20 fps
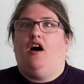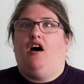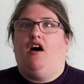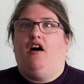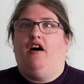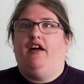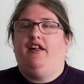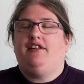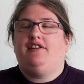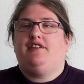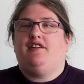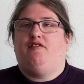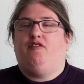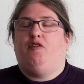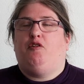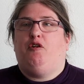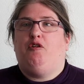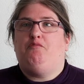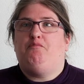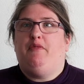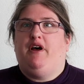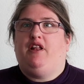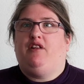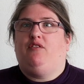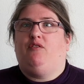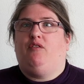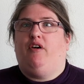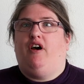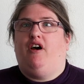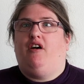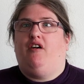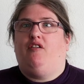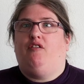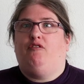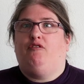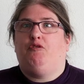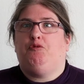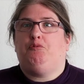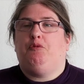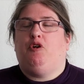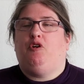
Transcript: I suffer with mental health,